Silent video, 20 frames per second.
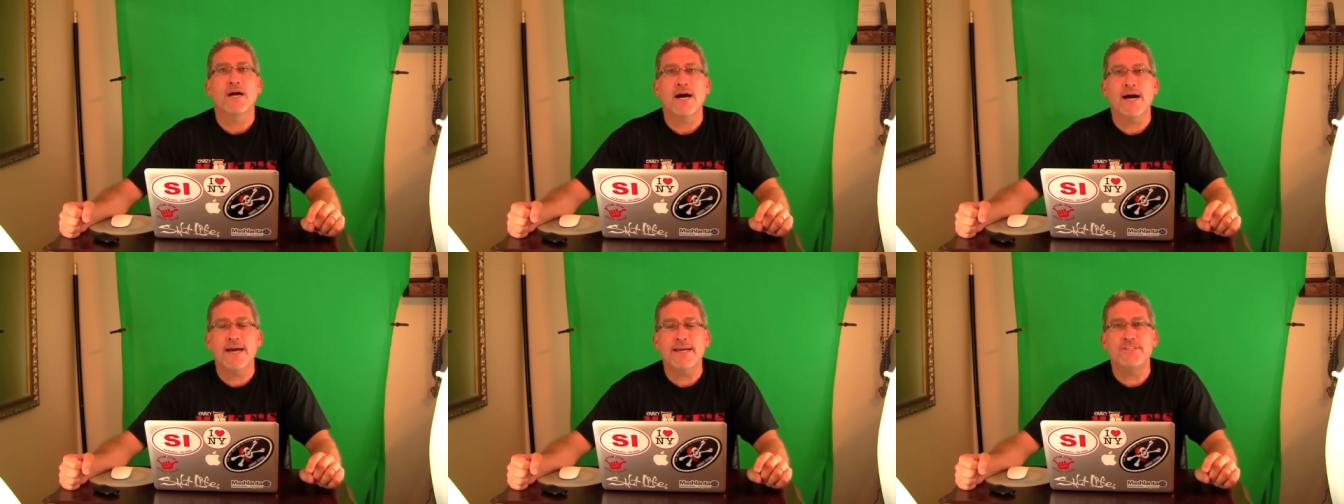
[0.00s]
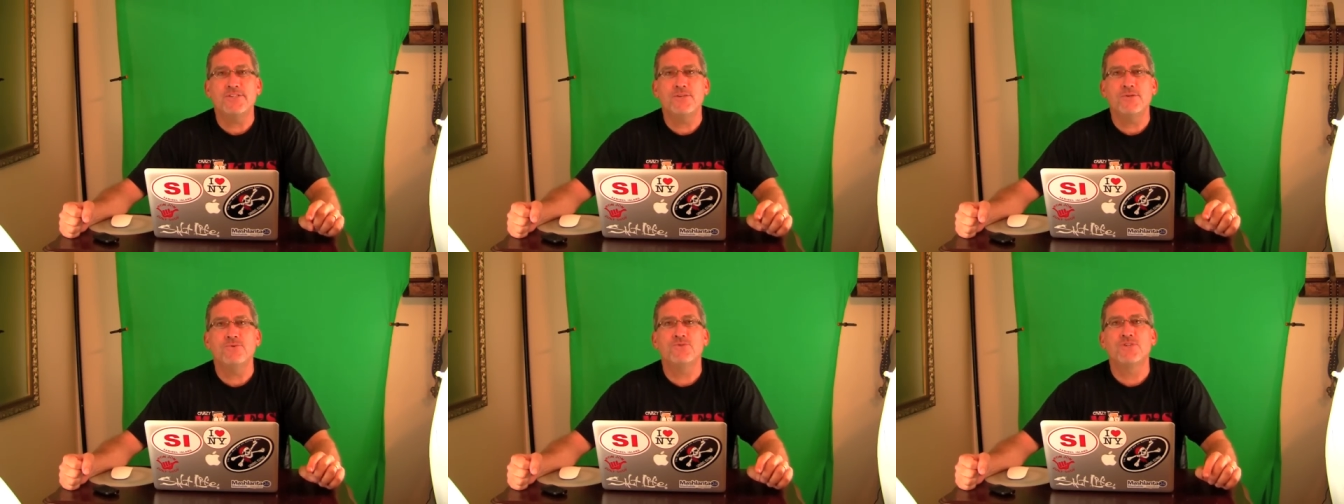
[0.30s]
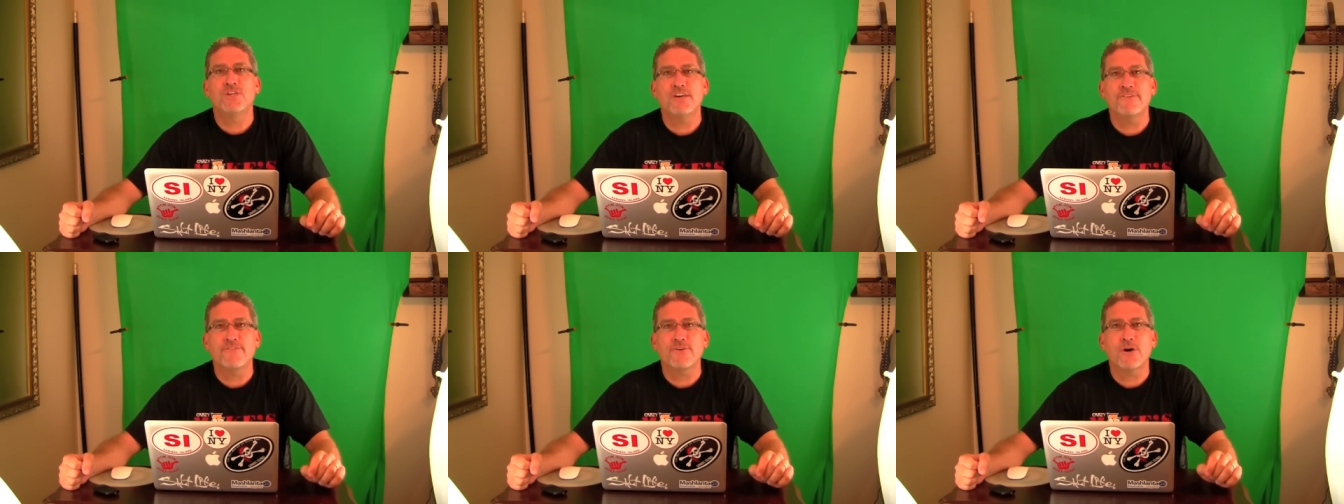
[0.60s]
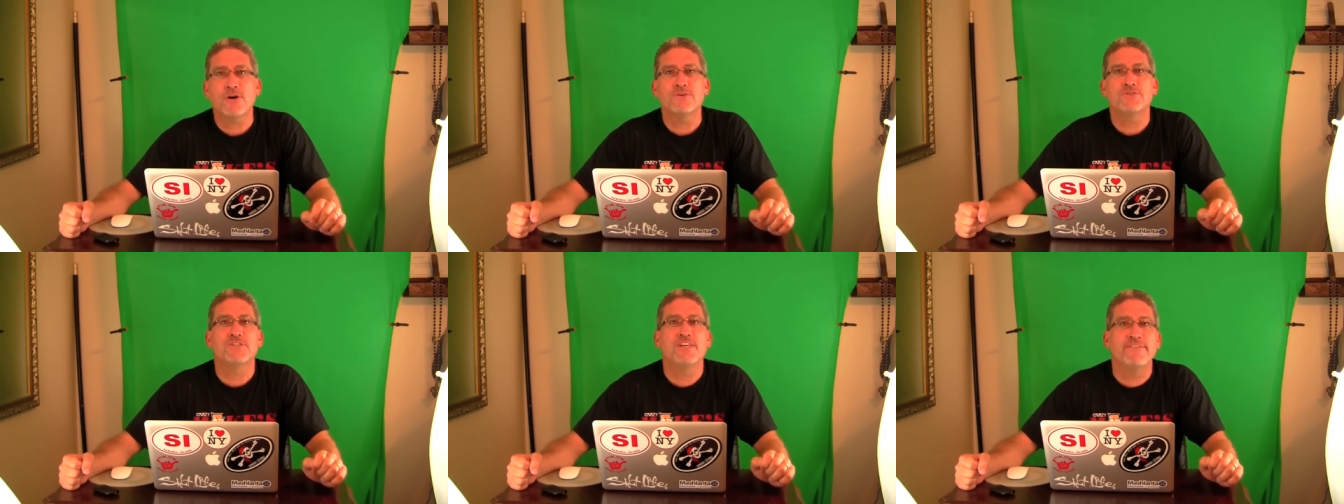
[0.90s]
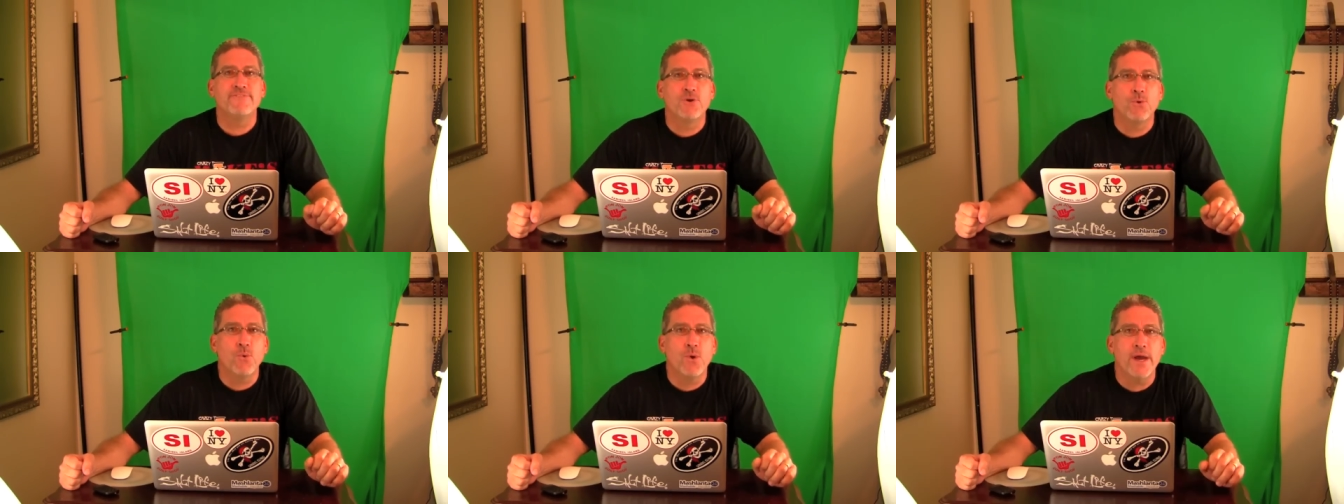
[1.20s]
iTunes gift cards
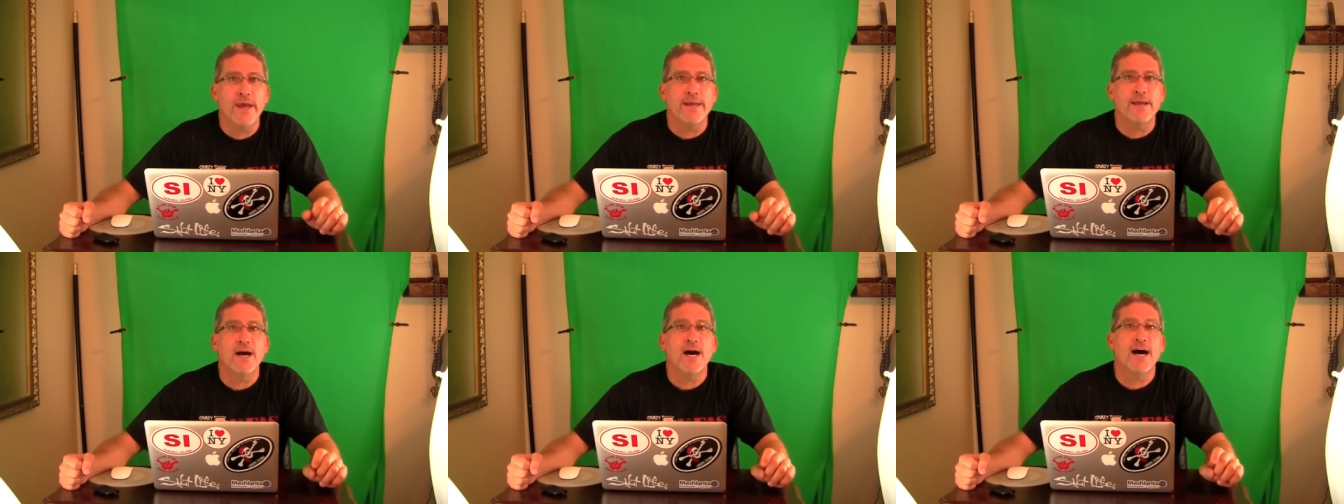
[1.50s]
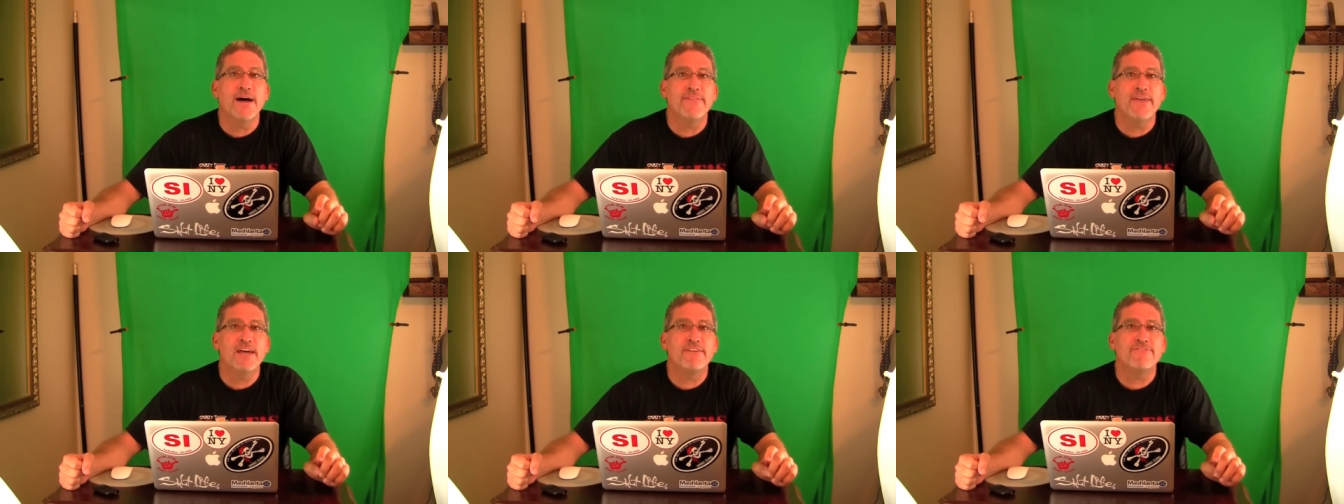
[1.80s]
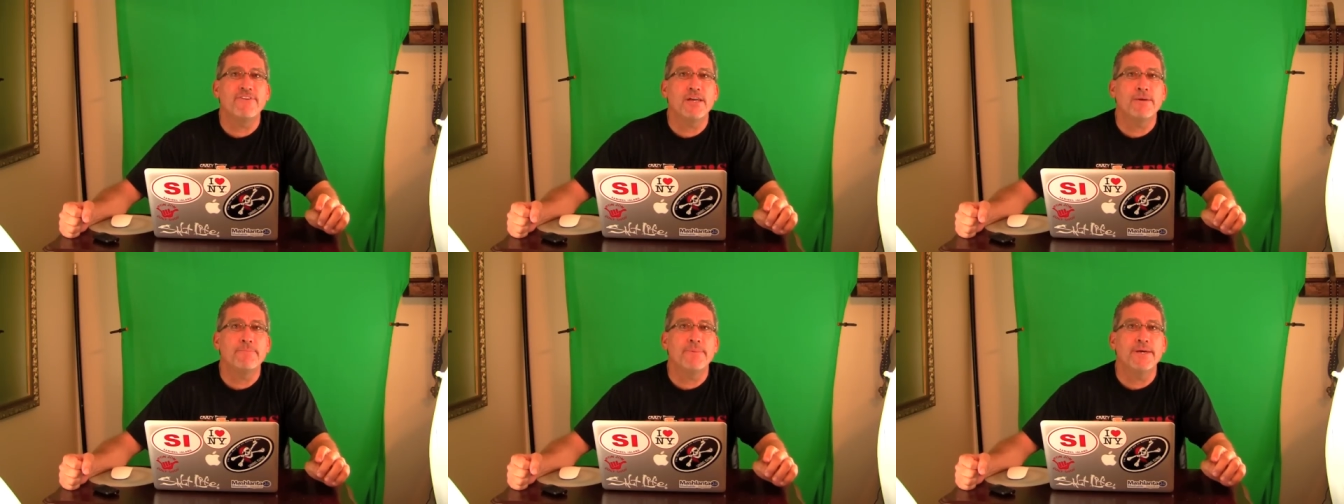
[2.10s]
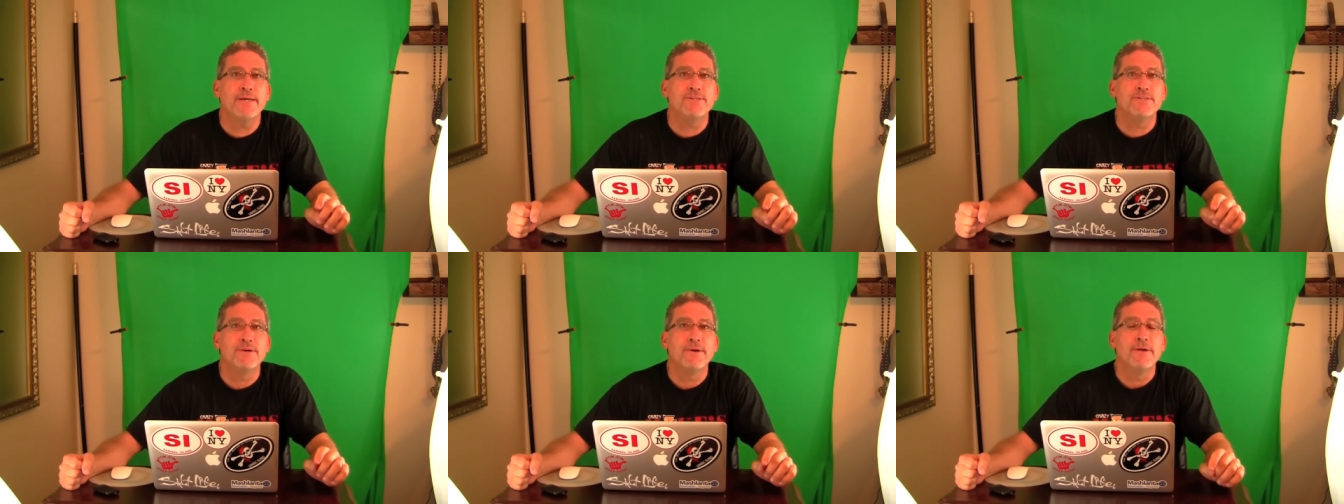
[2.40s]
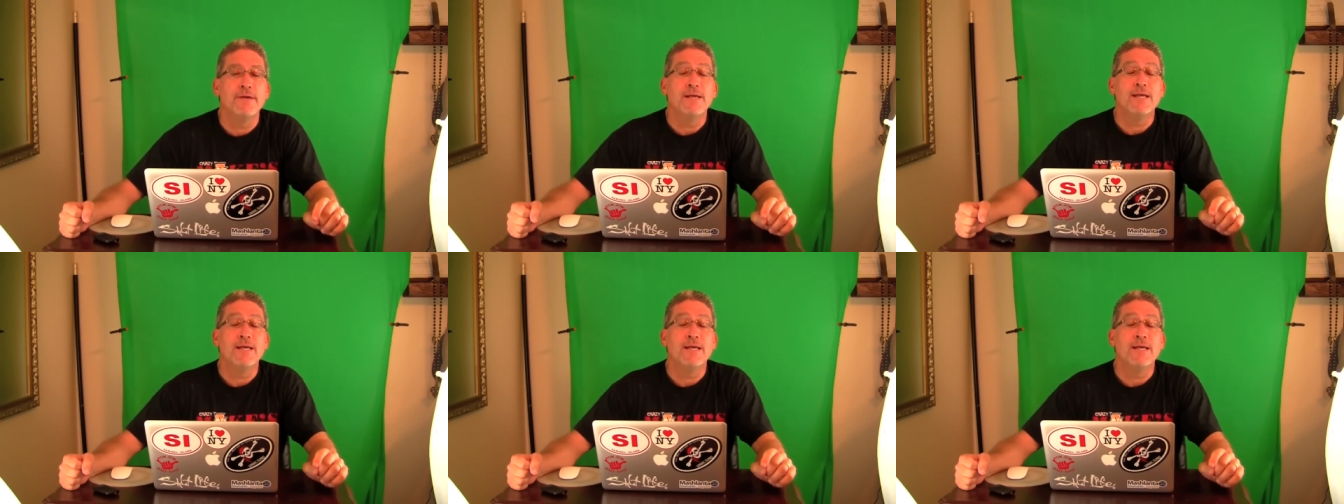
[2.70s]
given away on that fan page.